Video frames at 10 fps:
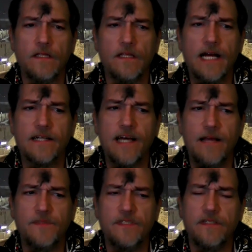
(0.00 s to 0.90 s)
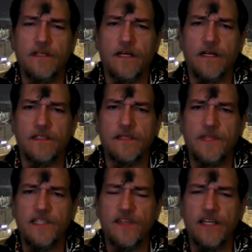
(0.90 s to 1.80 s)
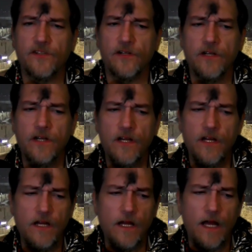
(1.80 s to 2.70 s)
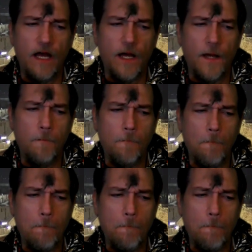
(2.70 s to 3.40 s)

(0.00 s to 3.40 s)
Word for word: A lot of times, uh, some of these things are um,